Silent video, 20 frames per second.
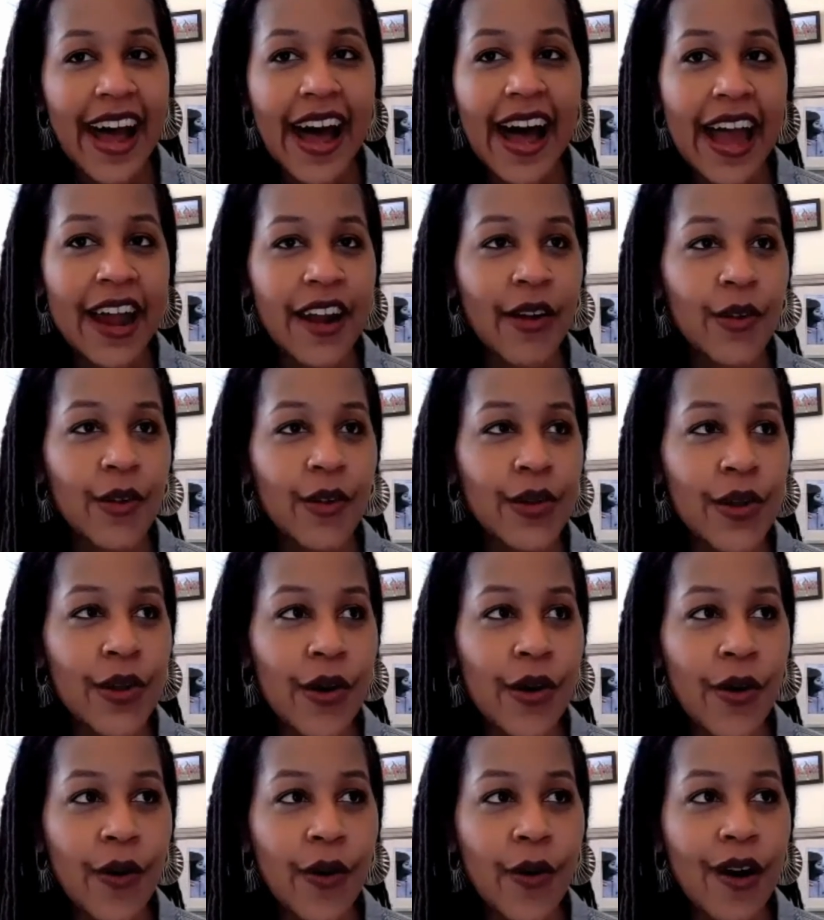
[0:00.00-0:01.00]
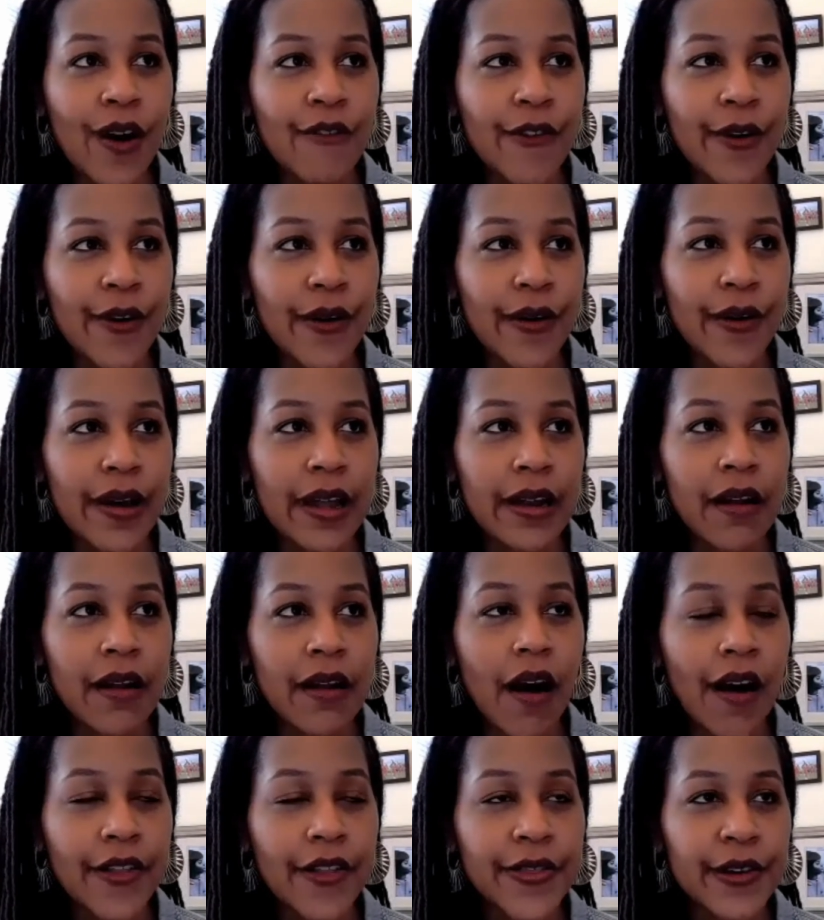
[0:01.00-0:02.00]
I don't know of an
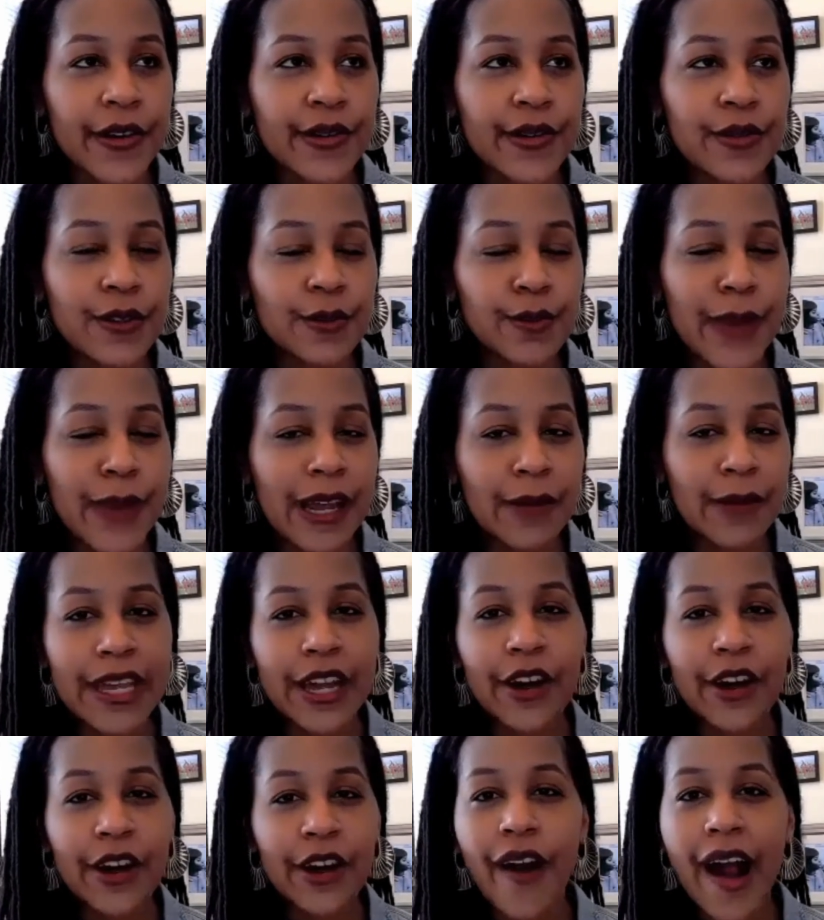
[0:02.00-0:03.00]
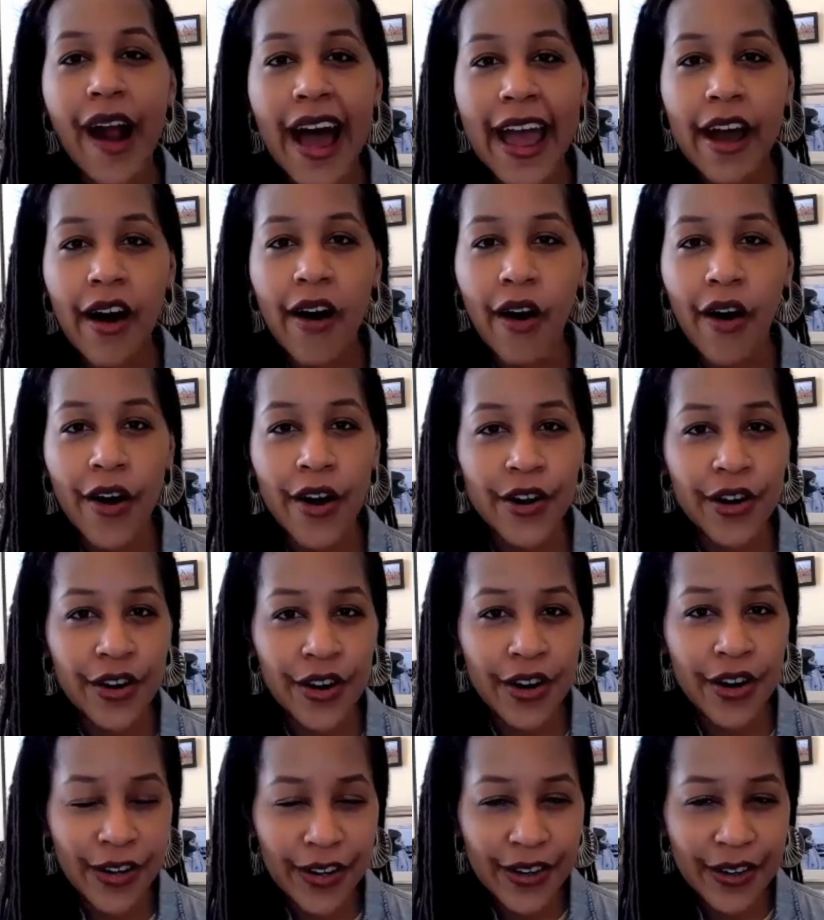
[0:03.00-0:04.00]
author who's made me cry
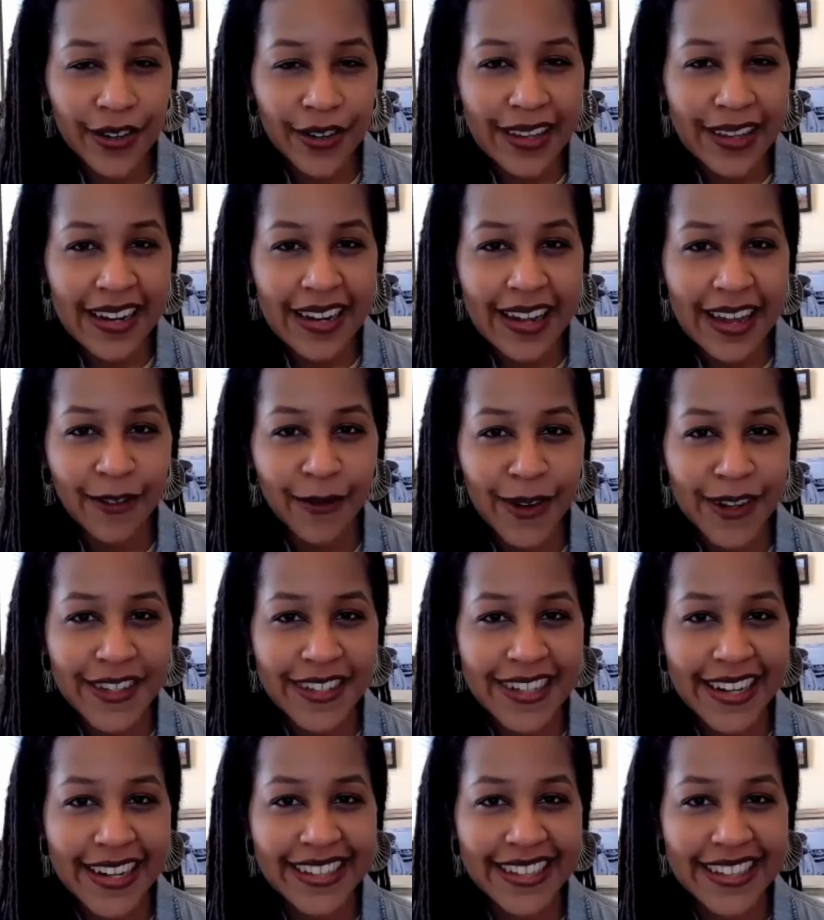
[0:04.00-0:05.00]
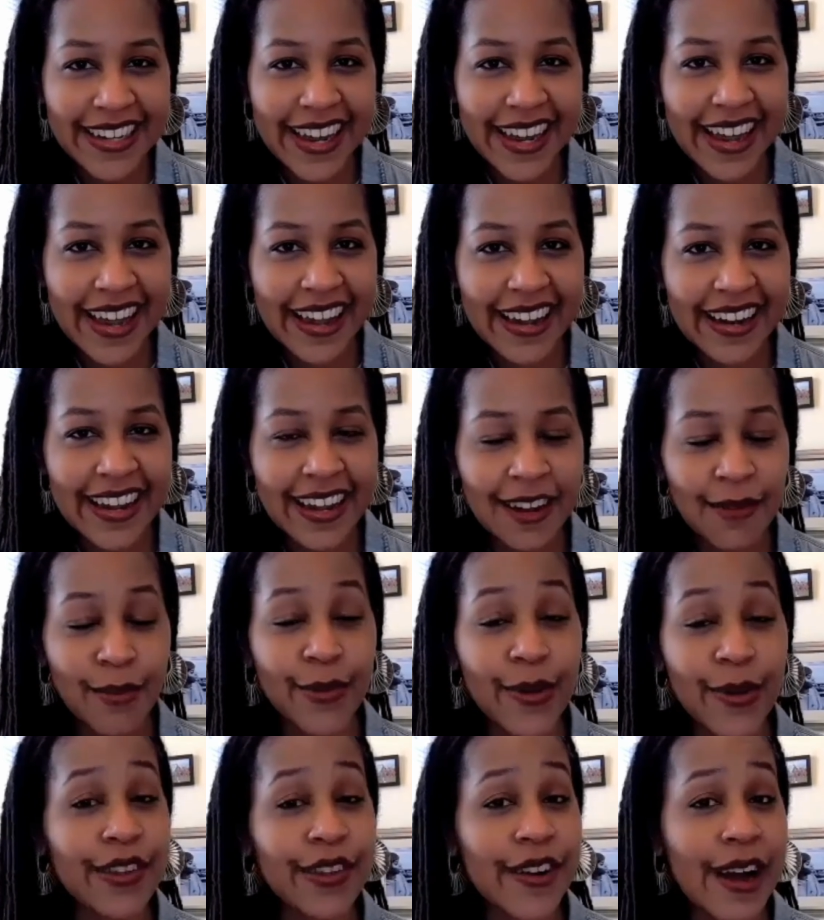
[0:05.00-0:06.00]
harder than Edwige Danticat in
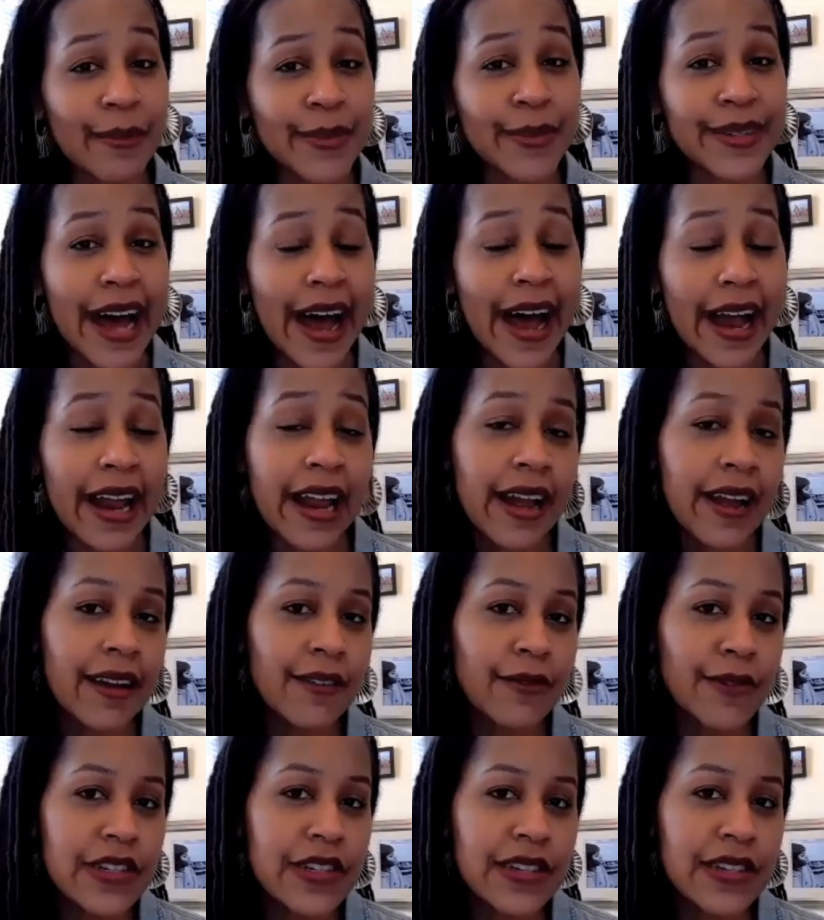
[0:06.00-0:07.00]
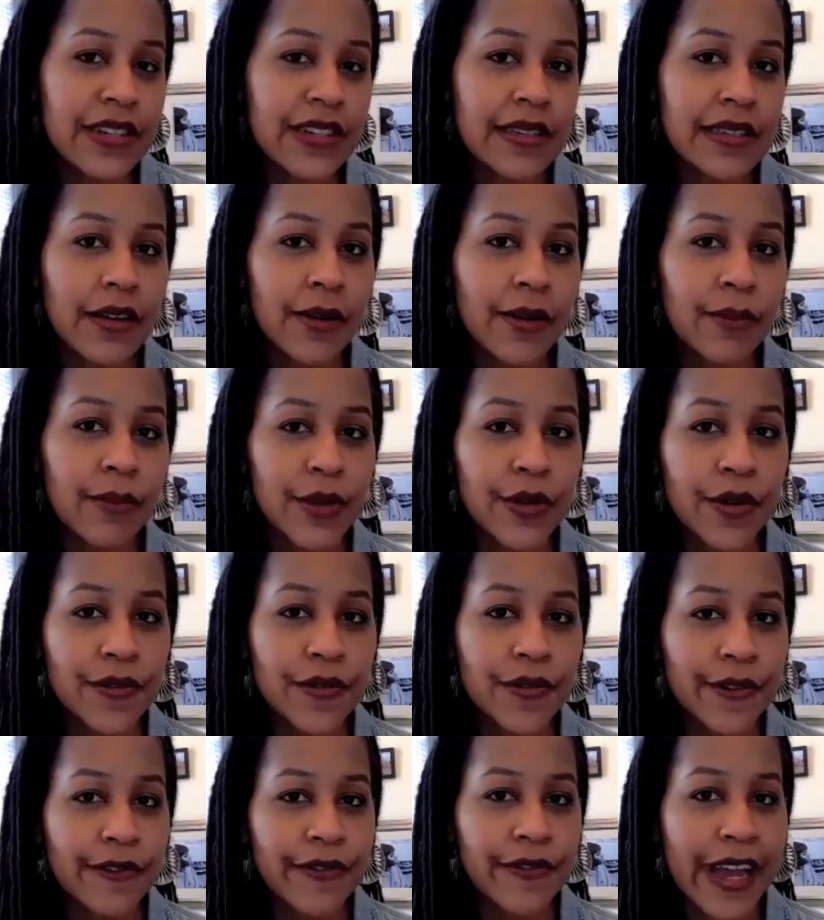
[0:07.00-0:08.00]
Brother, I'm Dying, which is her
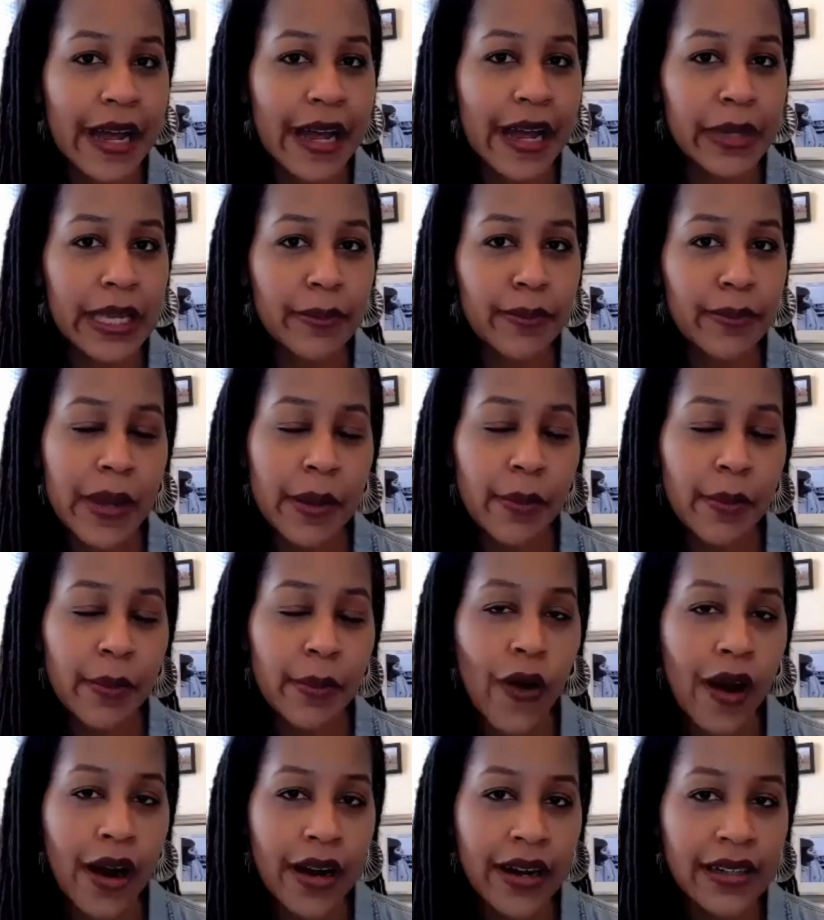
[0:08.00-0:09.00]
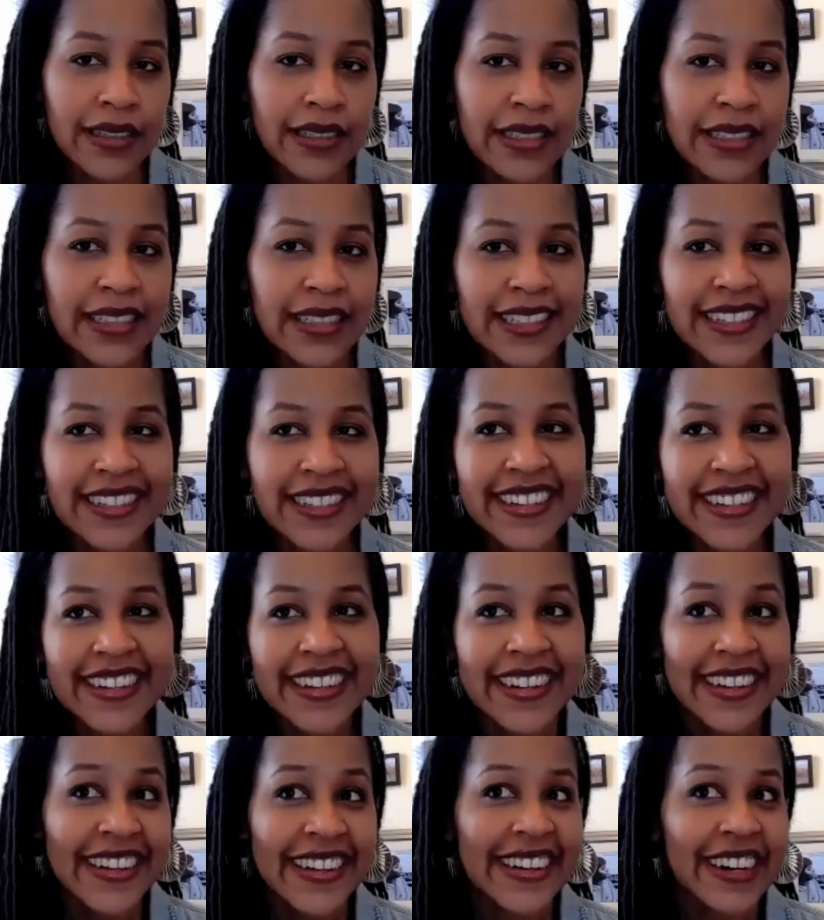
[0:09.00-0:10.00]
beautiful family memoir.
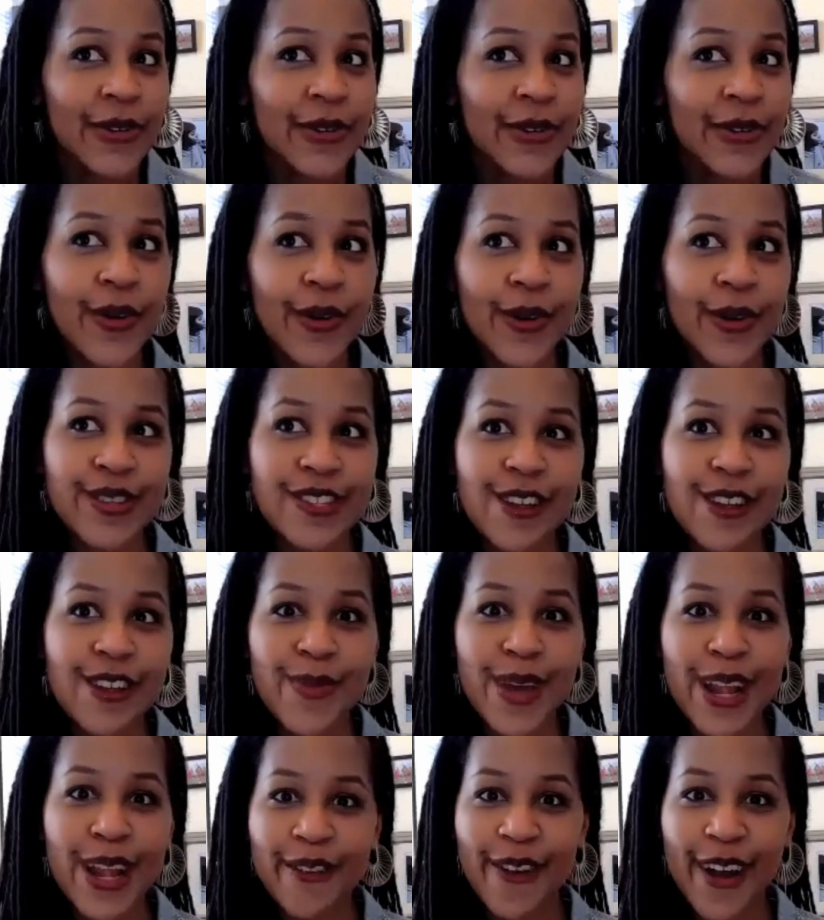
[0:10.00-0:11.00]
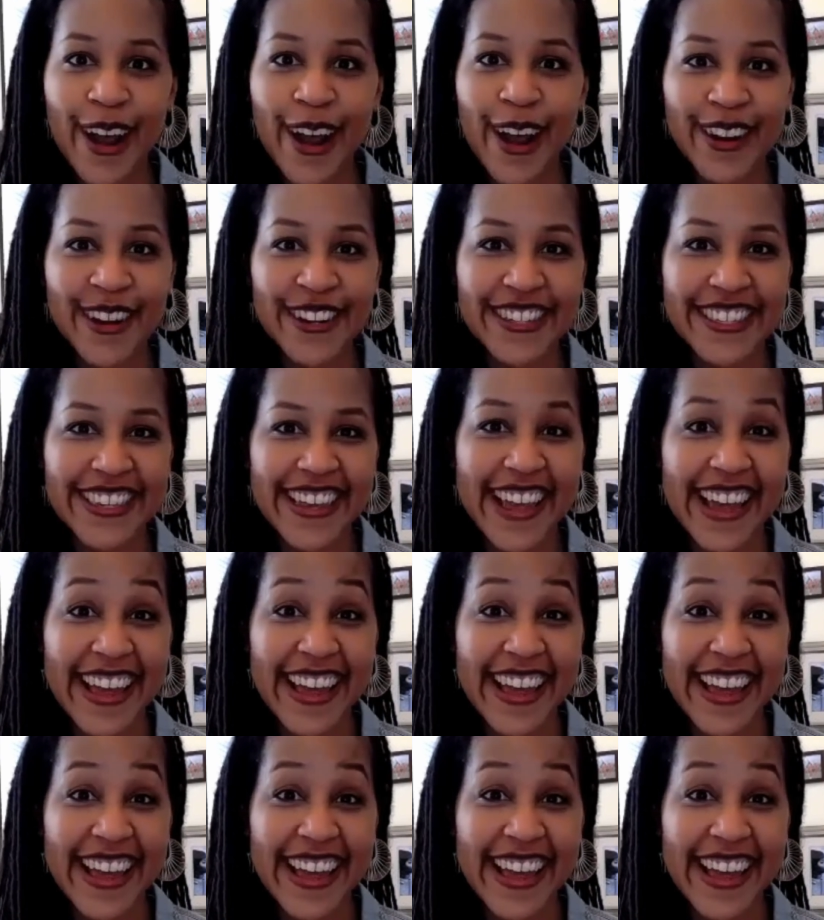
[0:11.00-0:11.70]
Whew, so many writers.